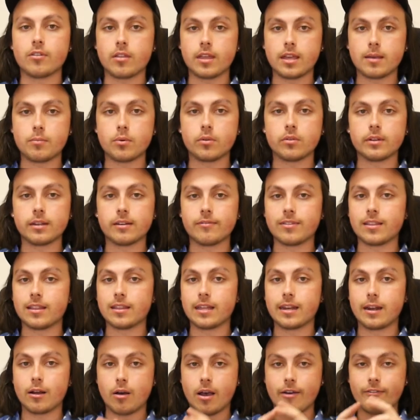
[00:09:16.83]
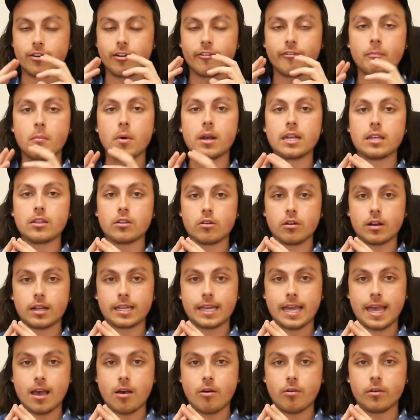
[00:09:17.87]
they believe that they don't have enough money in their
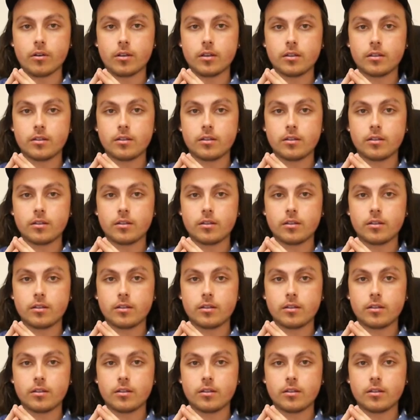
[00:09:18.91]
account